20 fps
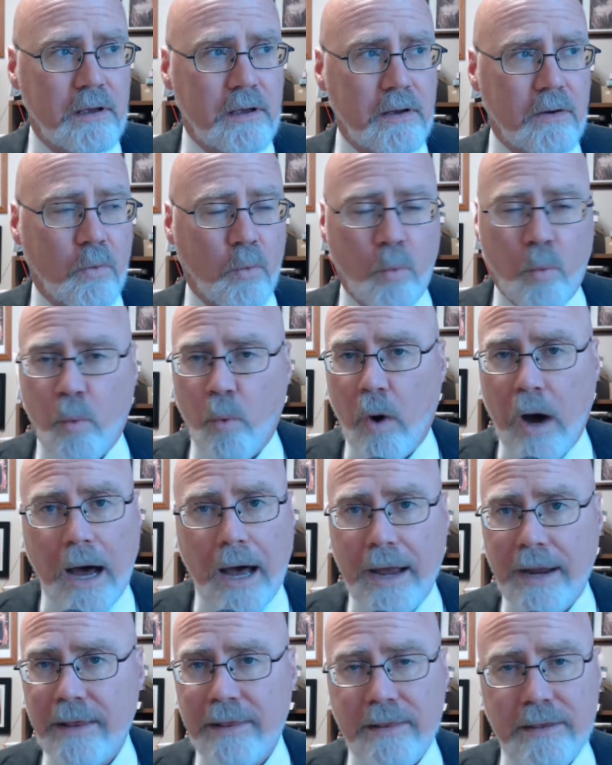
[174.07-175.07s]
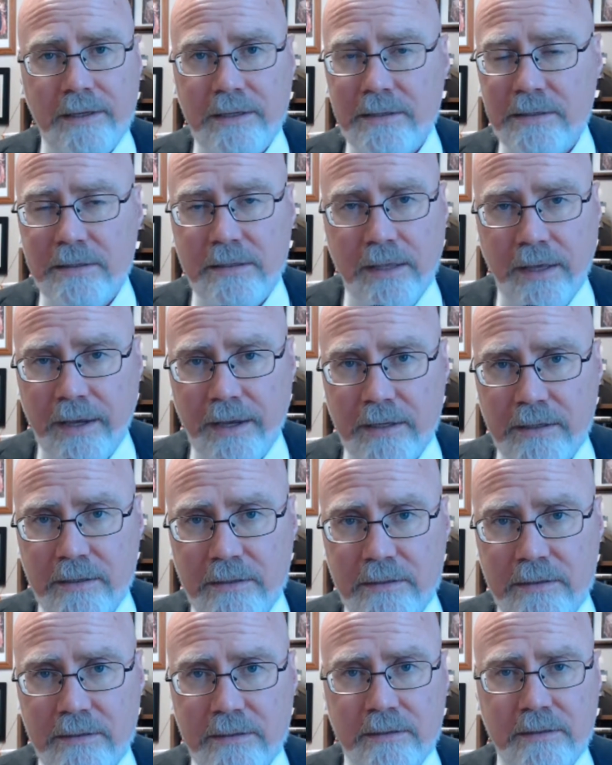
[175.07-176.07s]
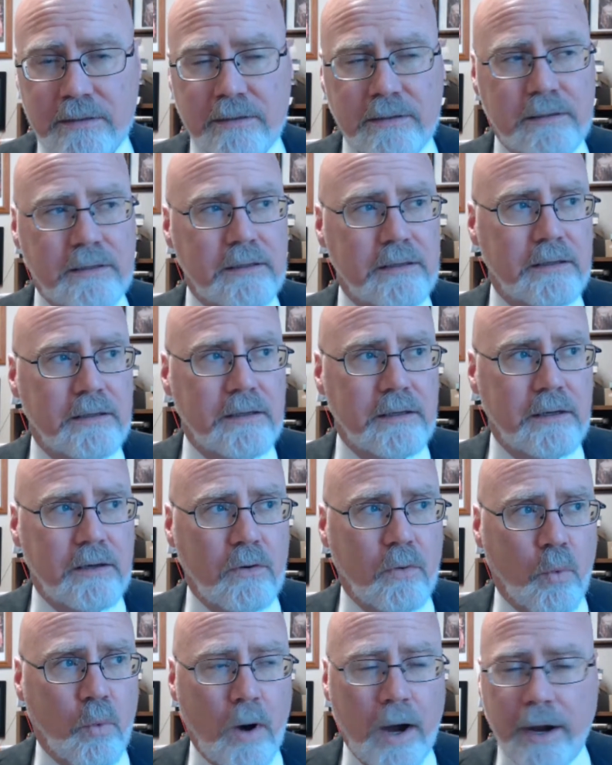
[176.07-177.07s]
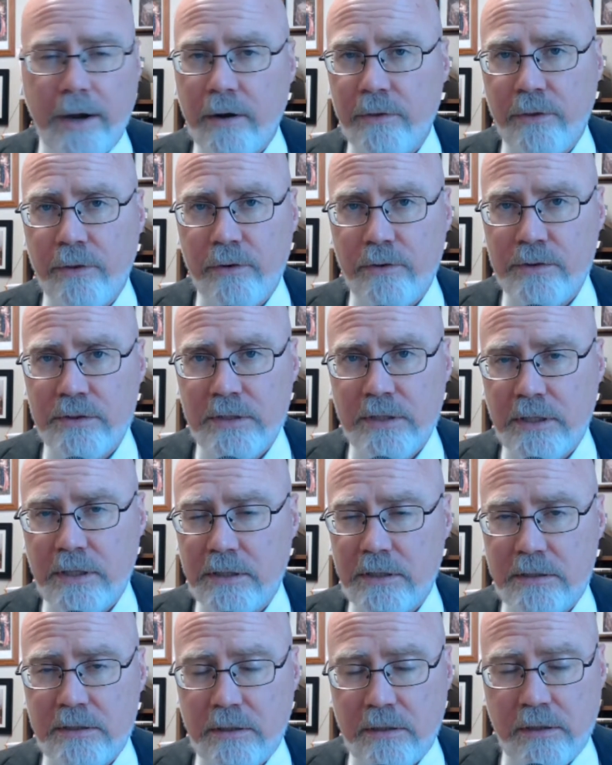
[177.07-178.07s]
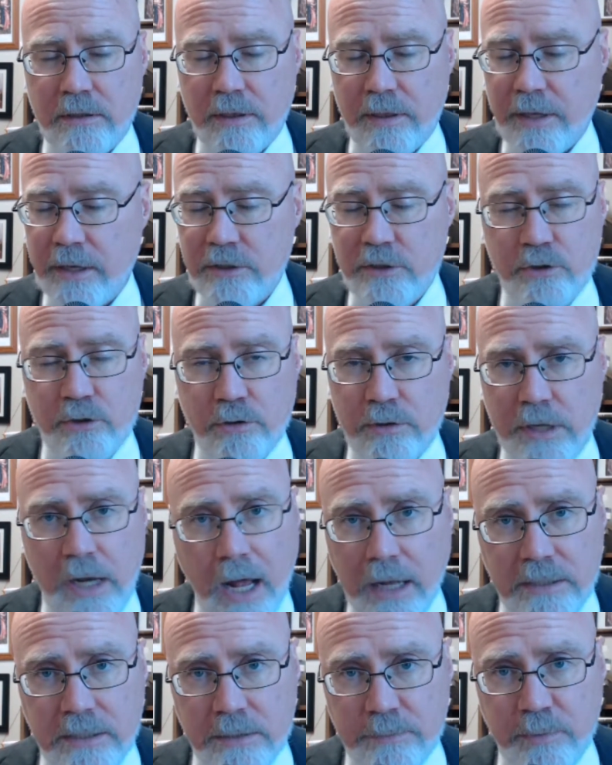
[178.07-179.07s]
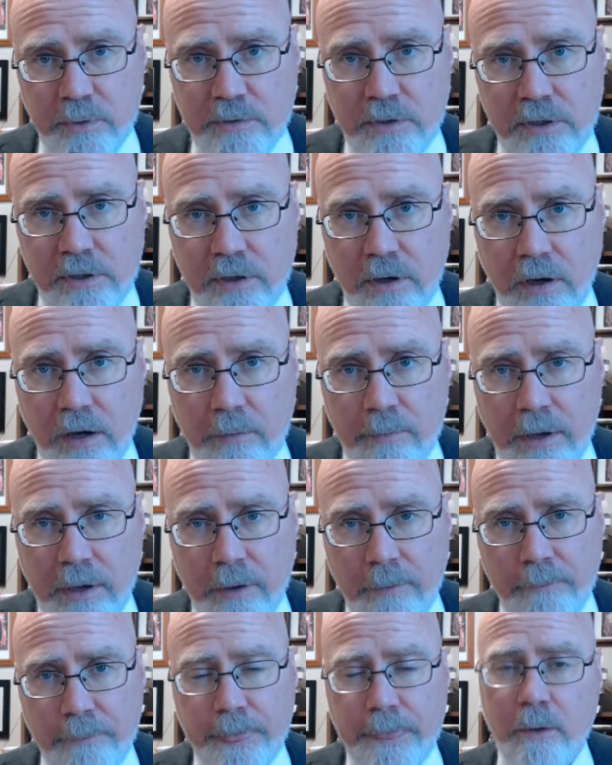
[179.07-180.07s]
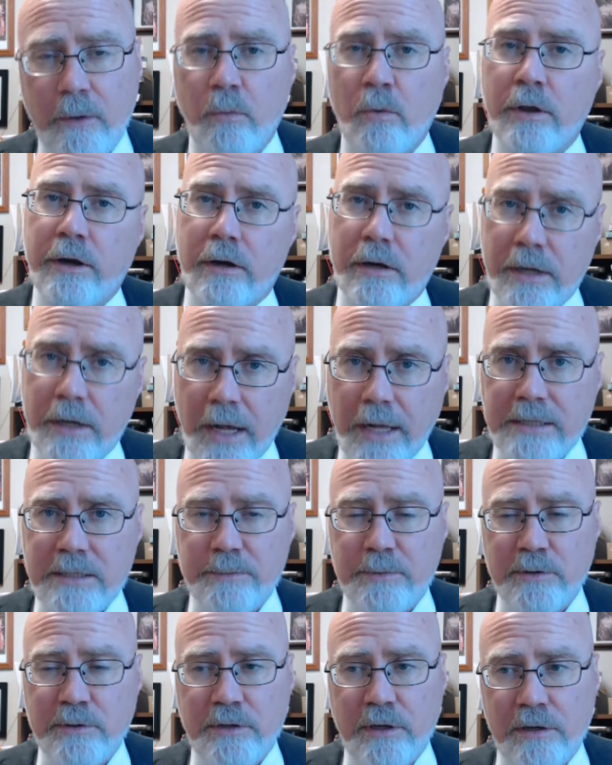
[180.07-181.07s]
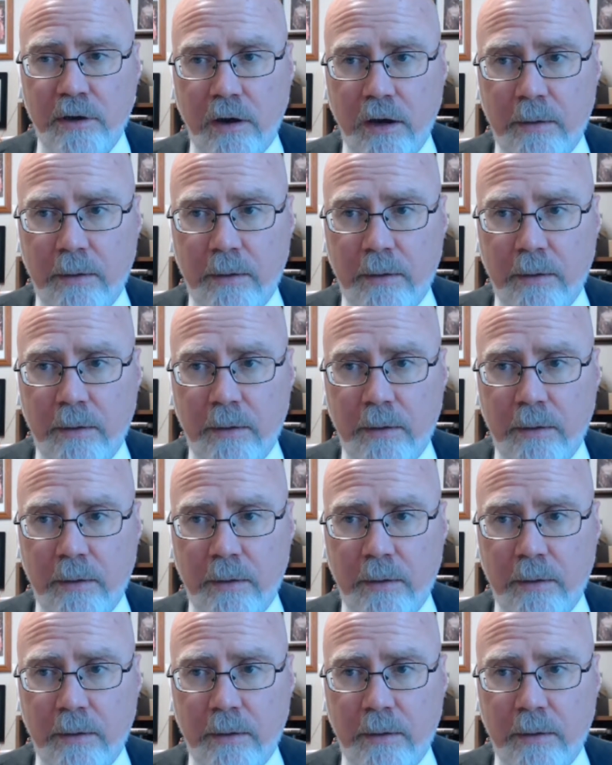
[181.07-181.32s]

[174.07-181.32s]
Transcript: why these things? Why are those things you're not supposed to talk about? Well, you're not supposed to talk